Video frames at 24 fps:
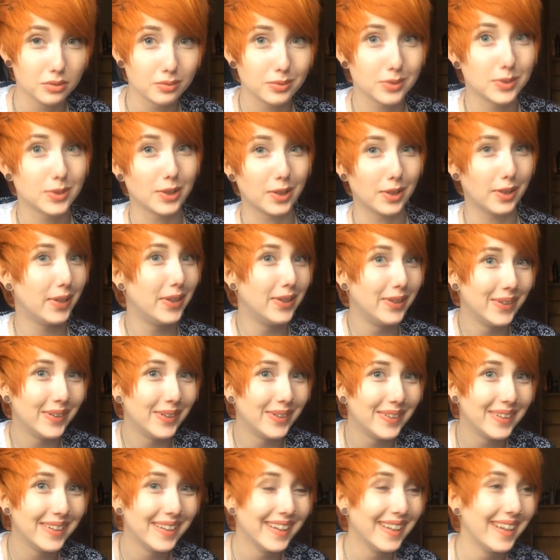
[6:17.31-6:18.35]
So,
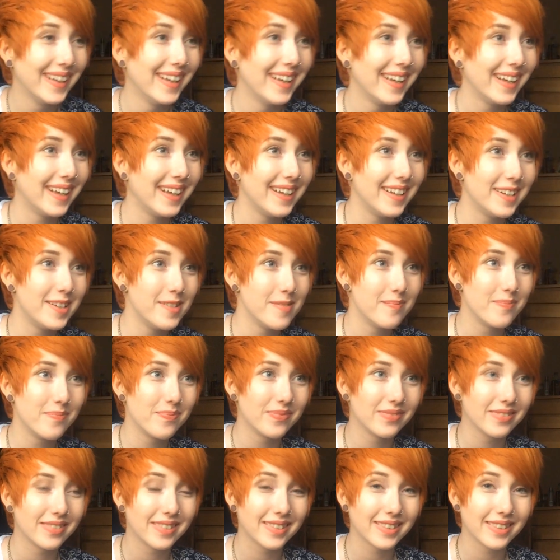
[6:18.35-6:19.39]
and
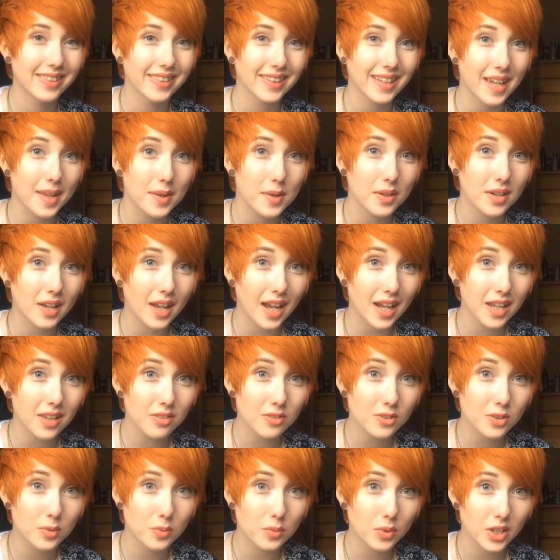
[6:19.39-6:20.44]
I
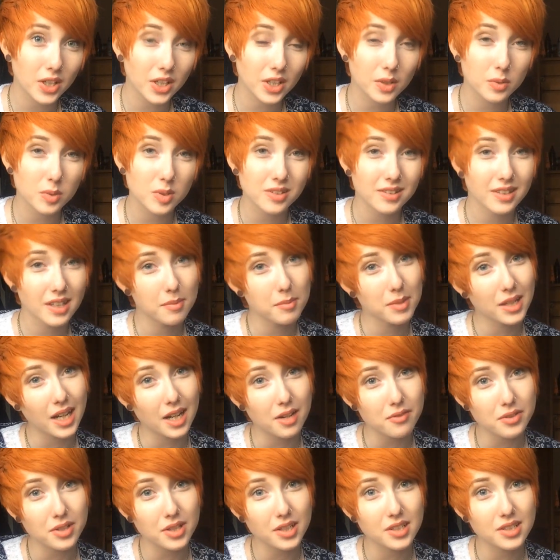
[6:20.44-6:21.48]
thought work wouldn't let me
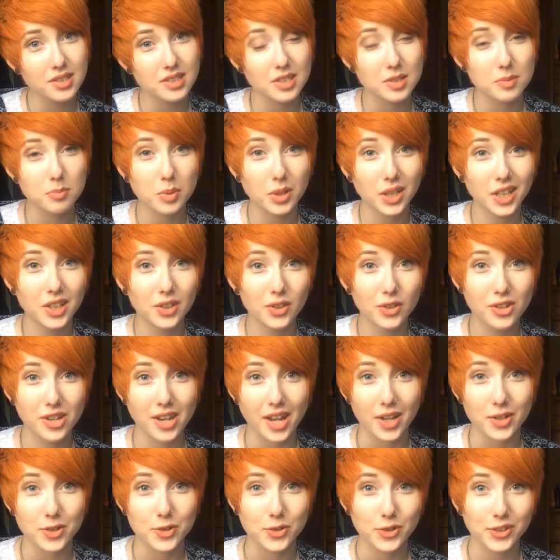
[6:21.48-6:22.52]
have it because it's pretty
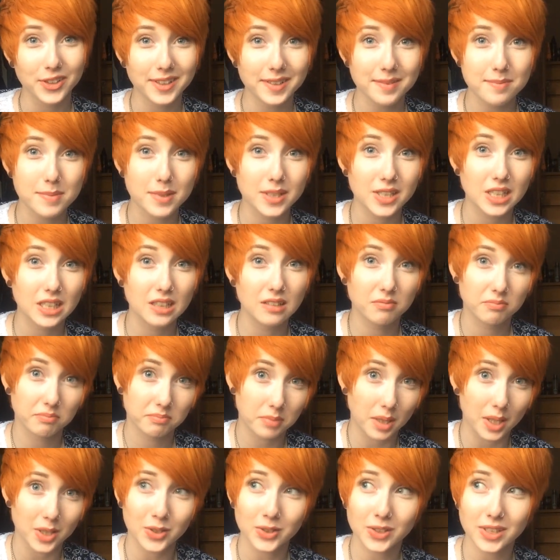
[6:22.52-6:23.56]
unnatural, but
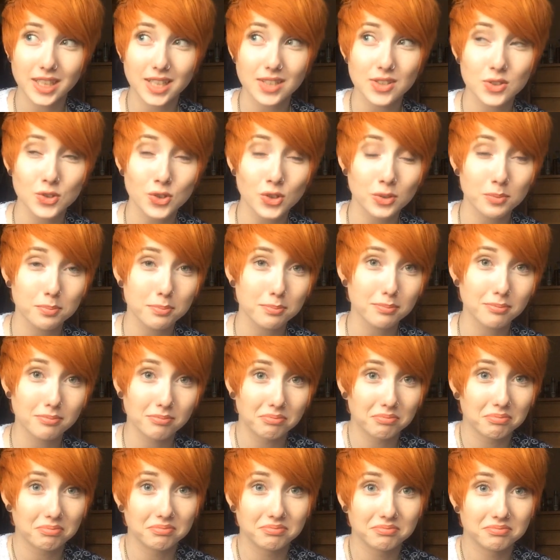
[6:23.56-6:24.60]
apparently it's not
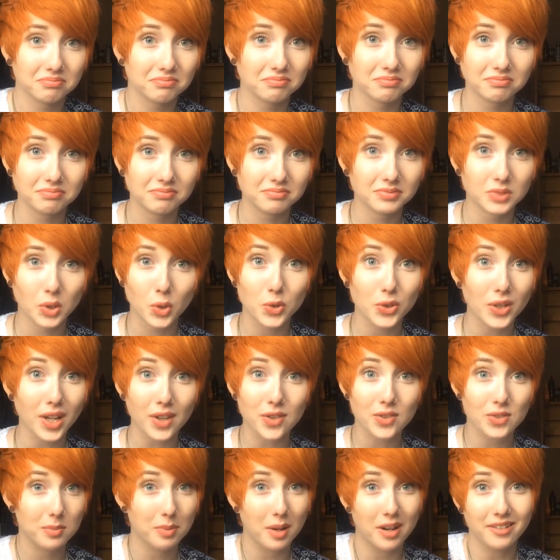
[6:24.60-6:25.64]

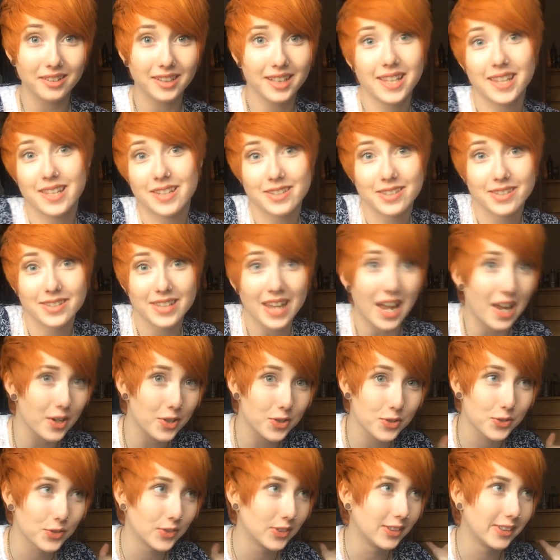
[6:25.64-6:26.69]
unnatural. Apparently this is
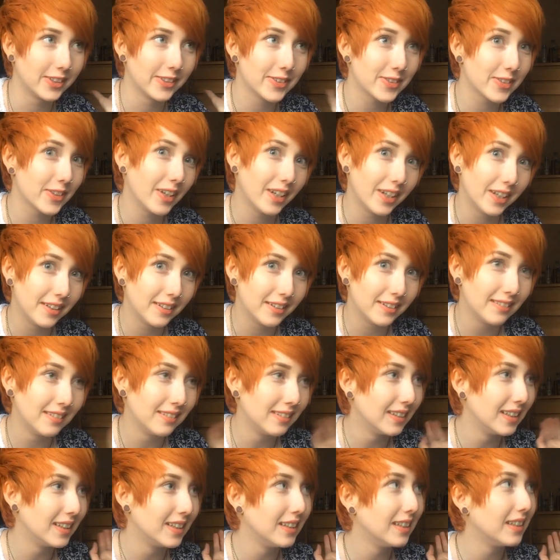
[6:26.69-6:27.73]
natural, so
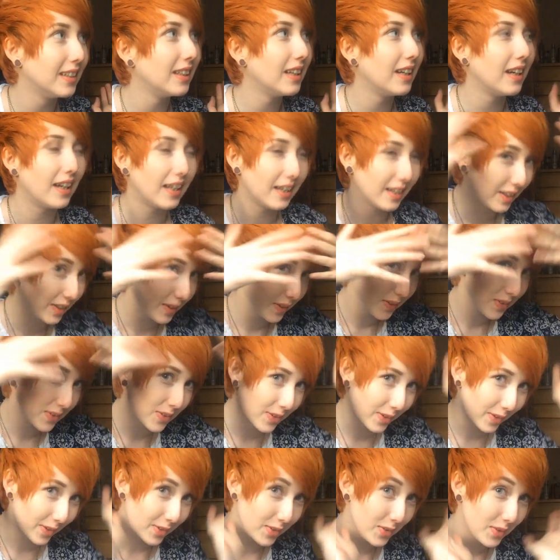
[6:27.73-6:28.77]
hello to
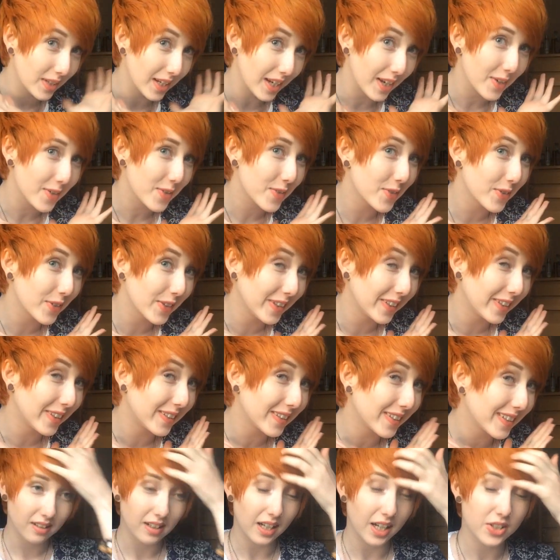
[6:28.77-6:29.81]
the new natural look.
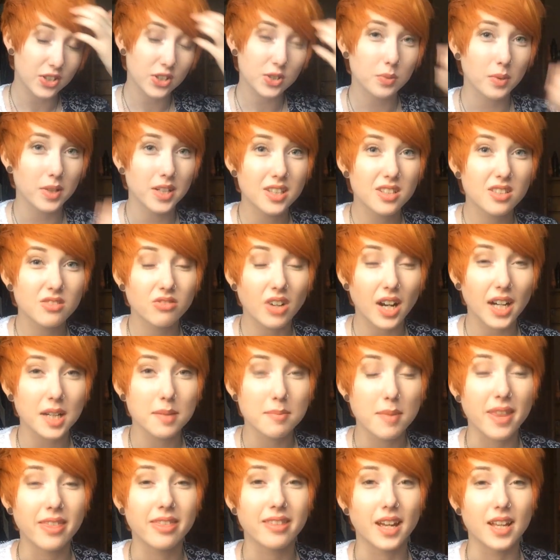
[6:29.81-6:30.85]
I just wanted to
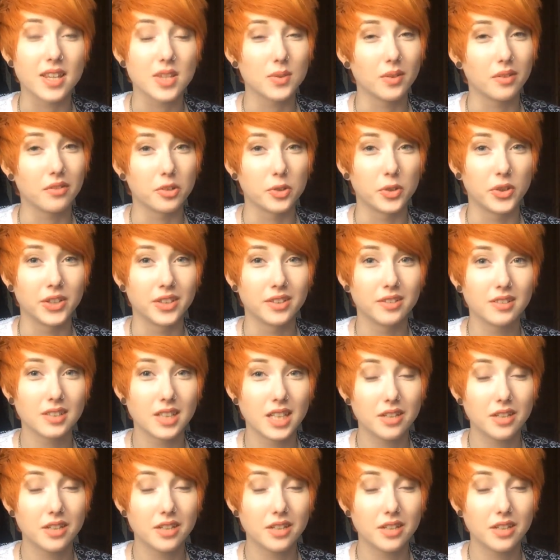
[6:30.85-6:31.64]
recommend that to everyone.